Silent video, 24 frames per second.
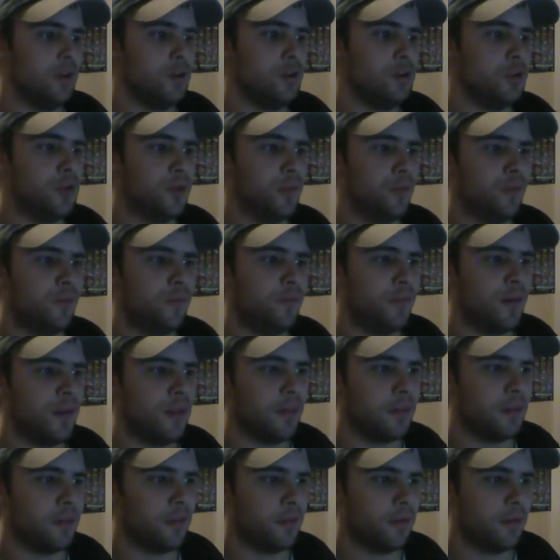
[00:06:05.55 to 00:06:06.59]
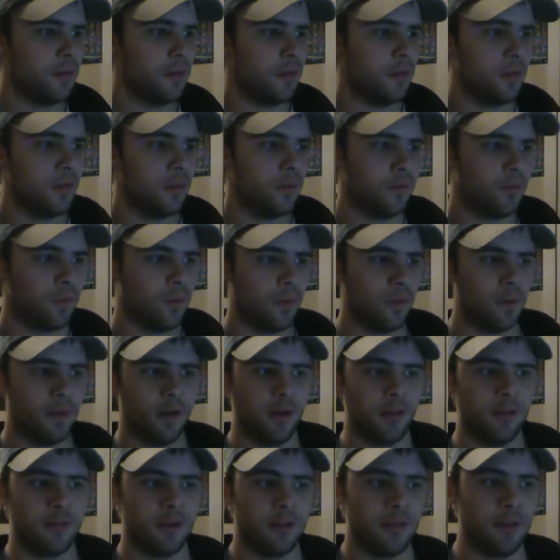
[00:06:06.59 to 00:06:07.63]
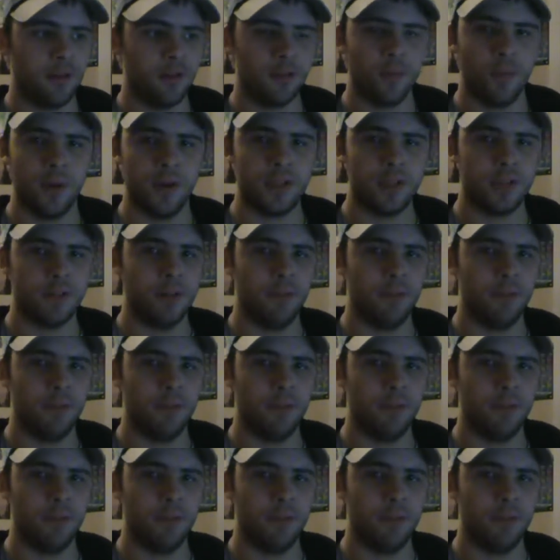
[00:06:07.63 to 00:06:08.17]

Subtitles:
June 5th for the Nintendo Switch,